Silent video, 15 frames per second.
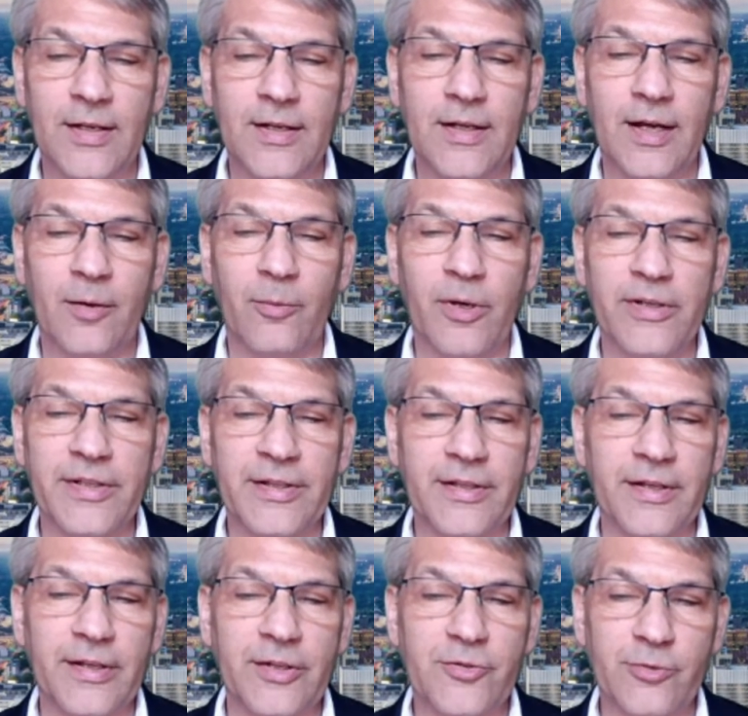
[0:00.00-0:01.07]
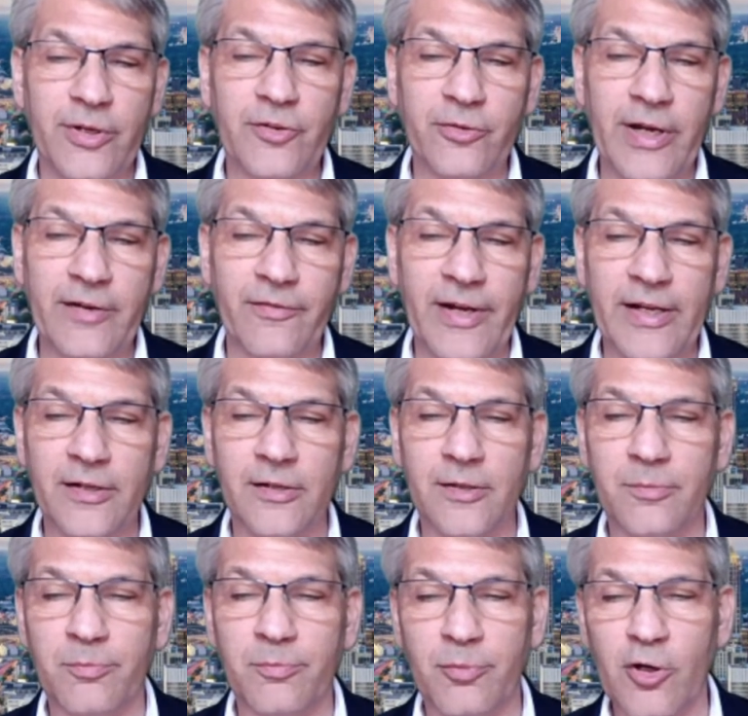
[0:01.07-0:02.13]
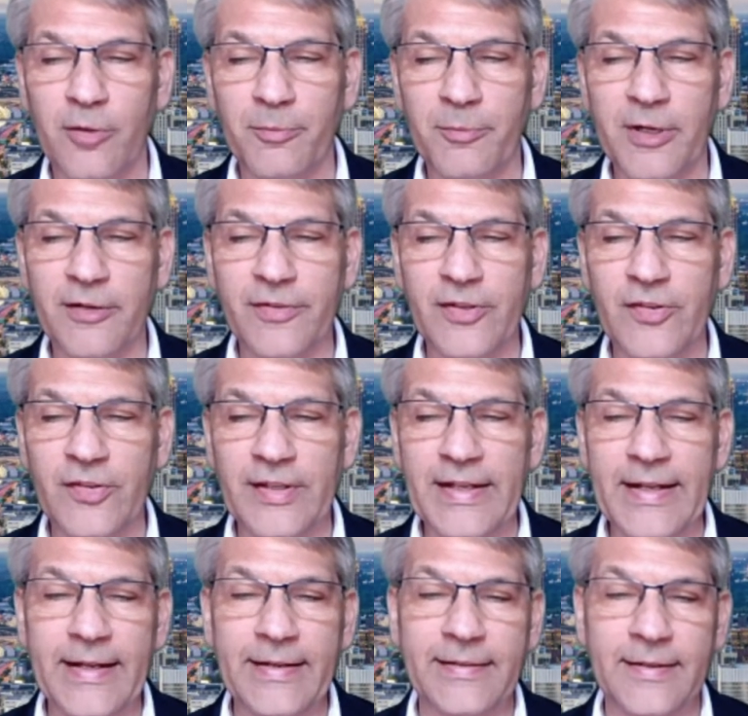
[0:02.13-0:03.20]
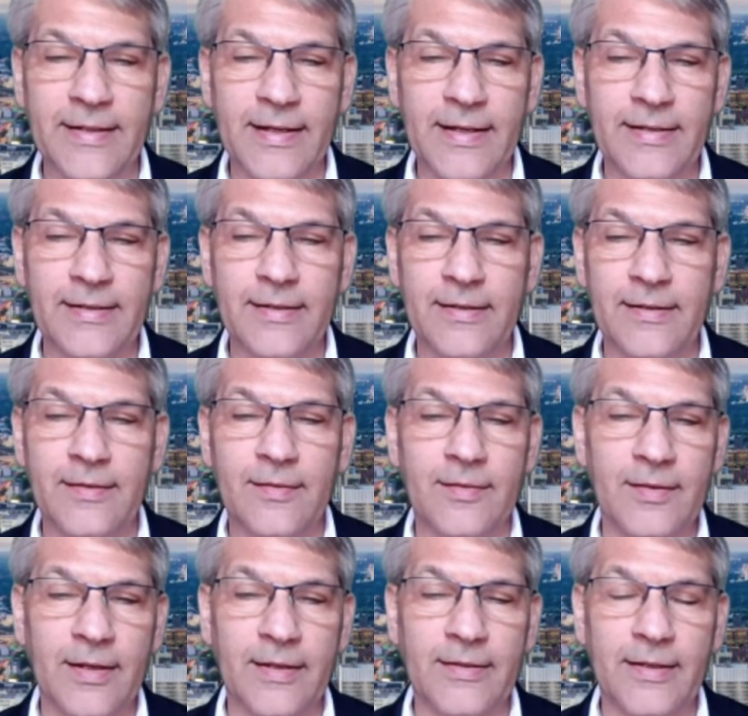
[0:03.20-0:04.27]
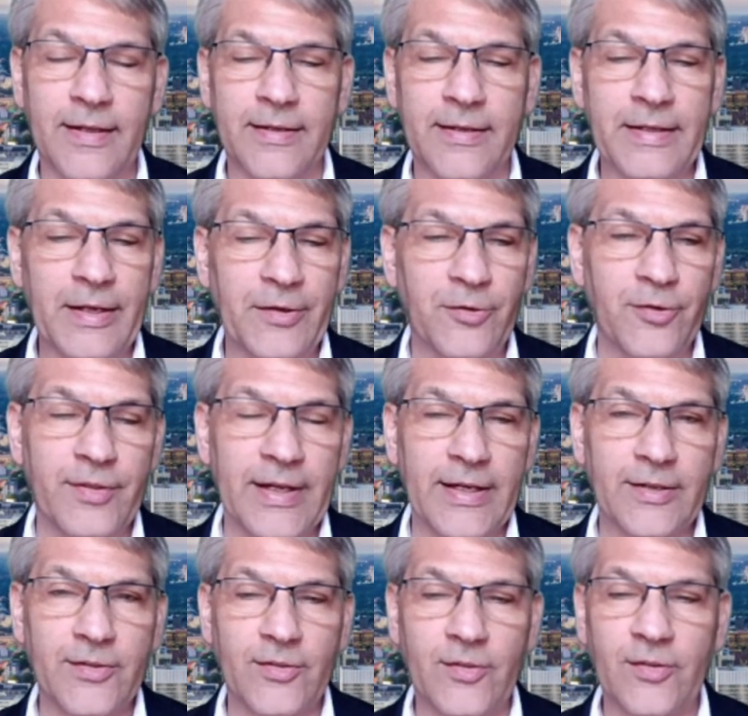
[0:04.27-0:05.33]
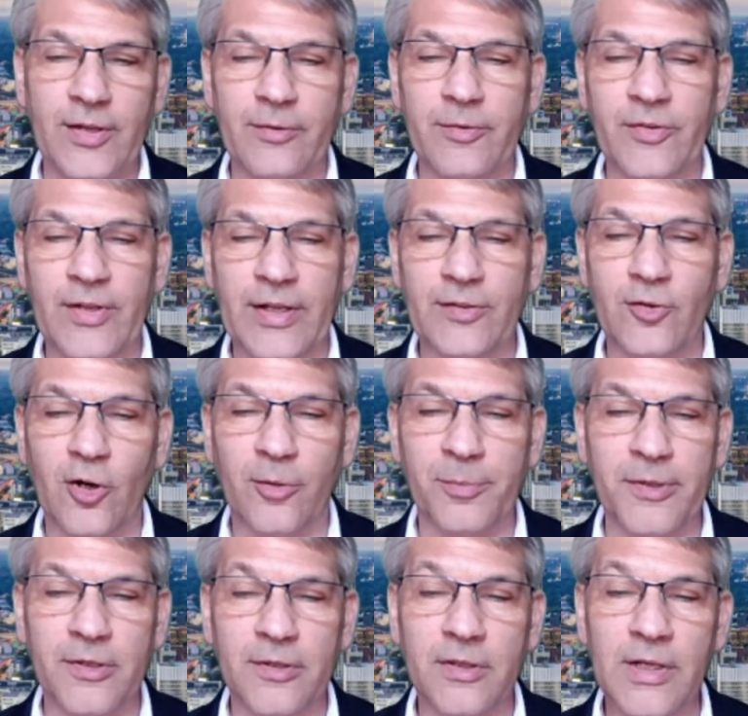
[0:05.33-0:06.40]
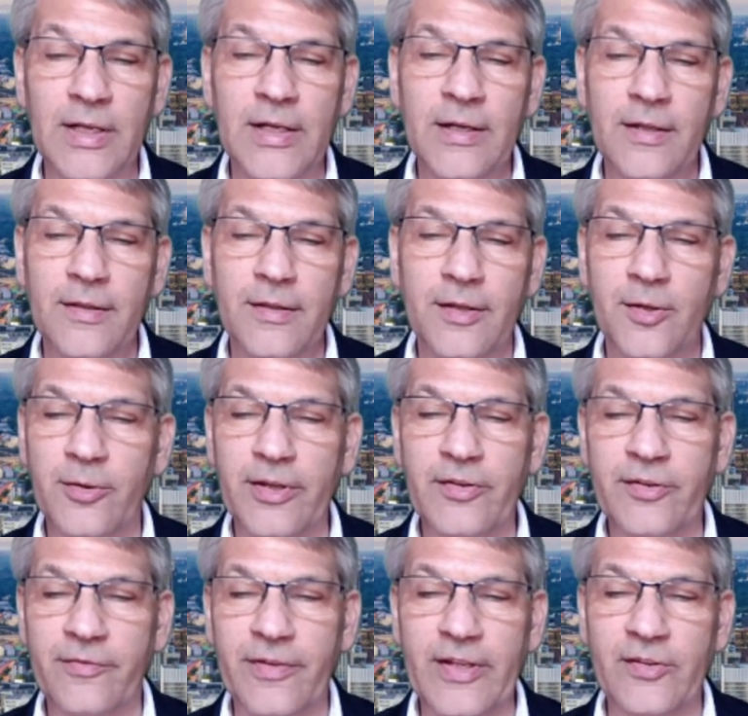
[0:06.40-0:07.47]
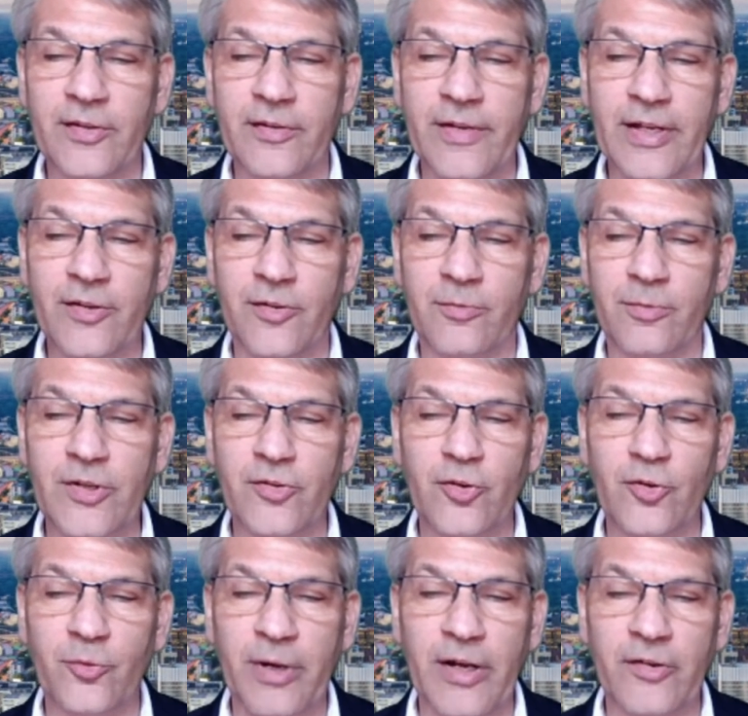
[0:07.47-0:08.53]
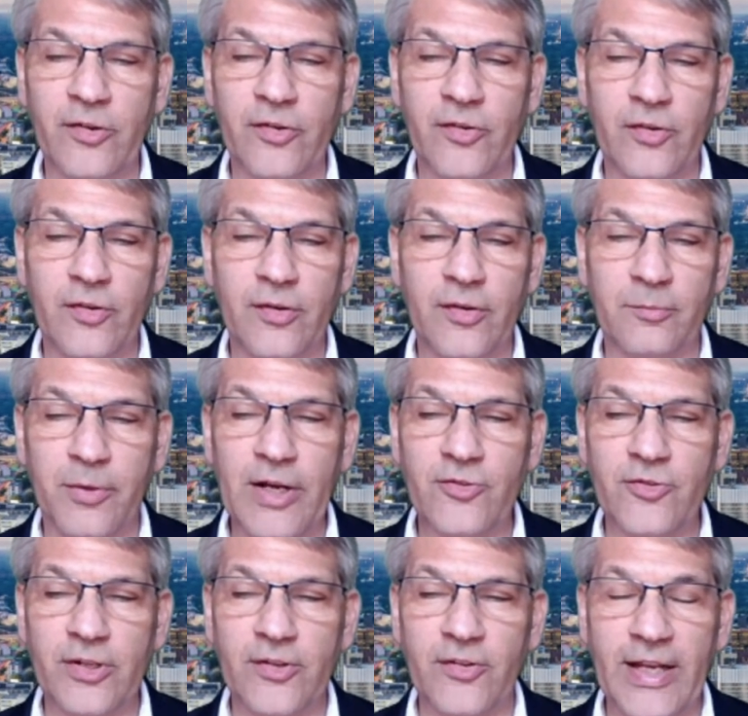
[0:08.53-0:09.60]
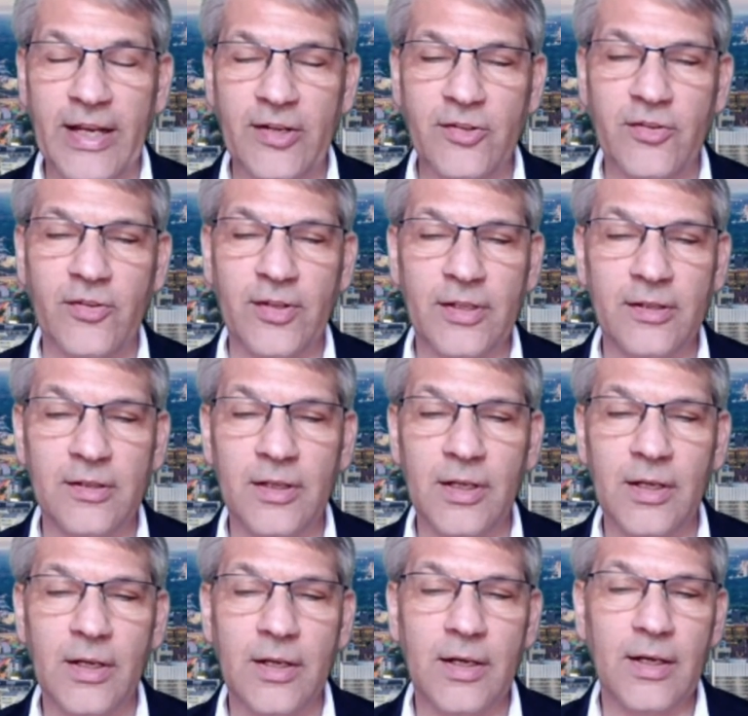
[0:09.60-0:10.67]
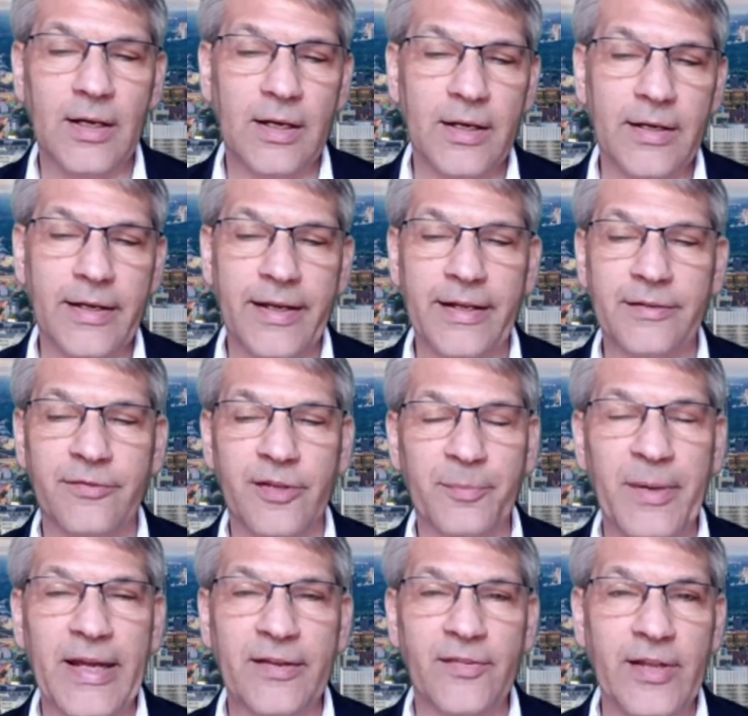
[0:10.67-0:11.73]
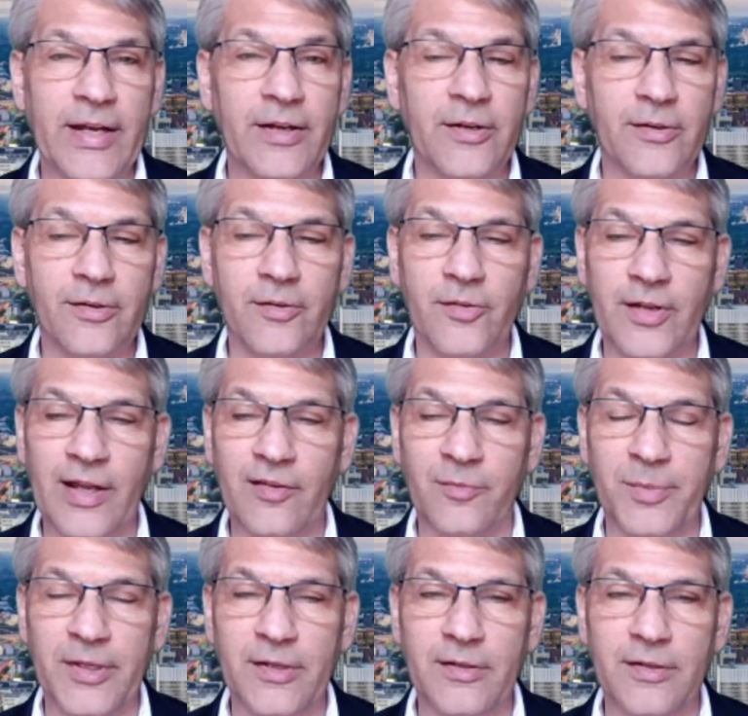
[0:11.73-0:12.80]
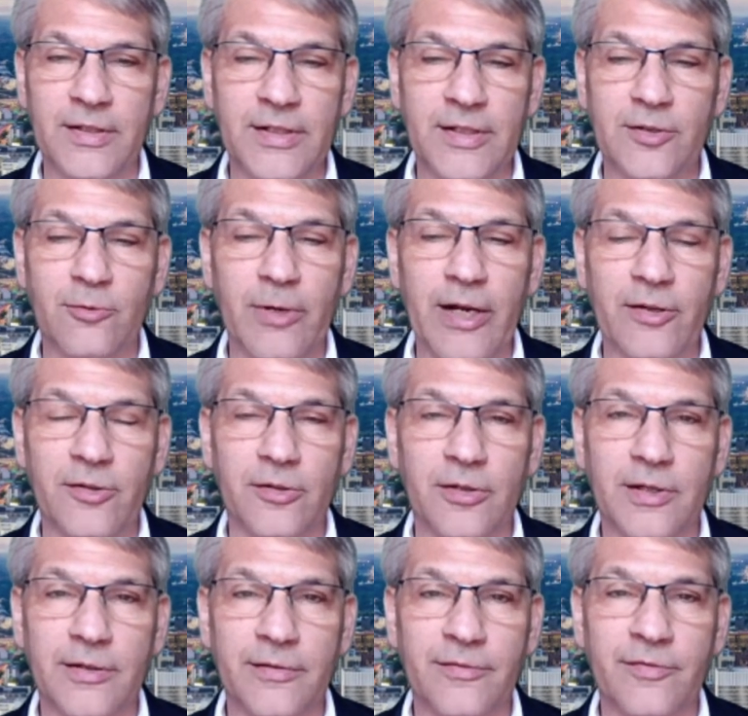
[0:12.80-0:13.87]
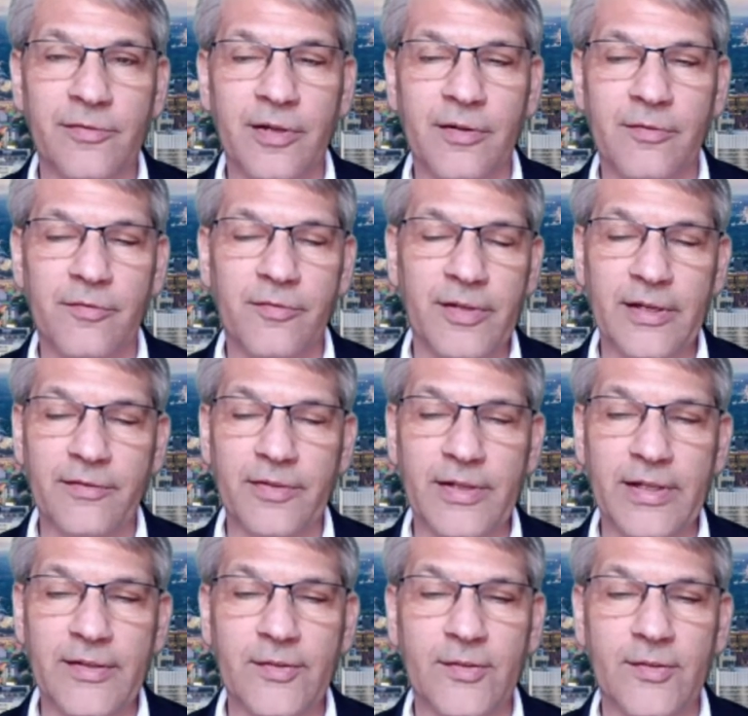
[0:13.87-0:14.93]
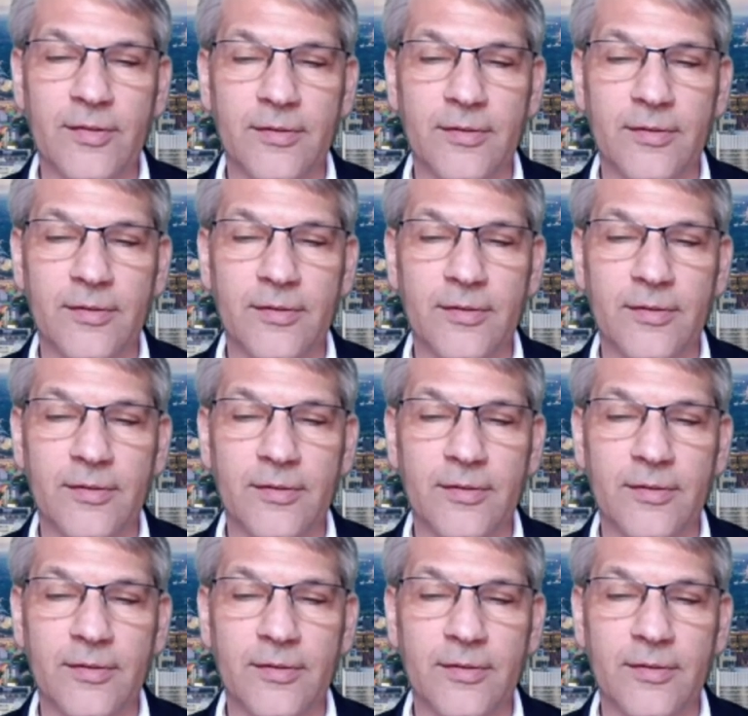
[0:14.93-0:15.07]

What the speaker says: I worked in the Joint Strike Fighter program office in the 1990s, and then in the 2000s, I was at DARPA, the U.S. Defense Advanced Research Projects Agency. And for the past 10 years, I've been the director of VFS.